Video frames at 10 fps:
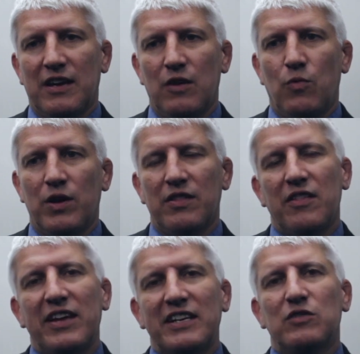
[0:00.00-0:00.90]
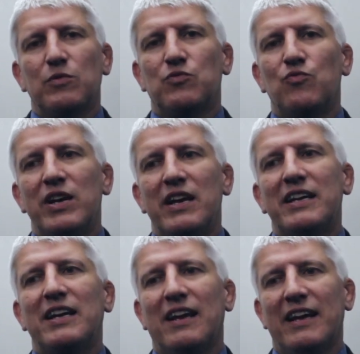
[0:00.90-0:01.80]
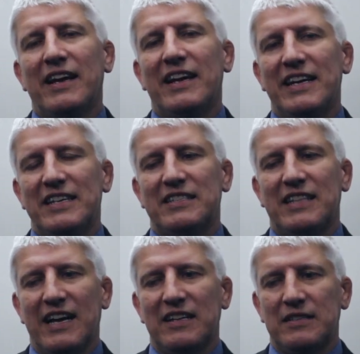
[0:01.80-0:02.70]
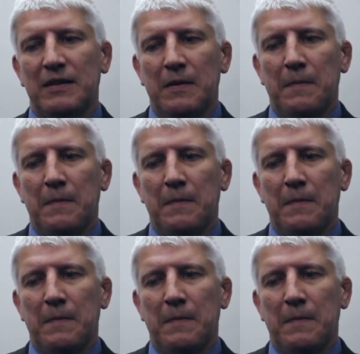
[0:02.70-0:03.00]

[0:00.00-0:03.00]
though, one of the things that was really clear is that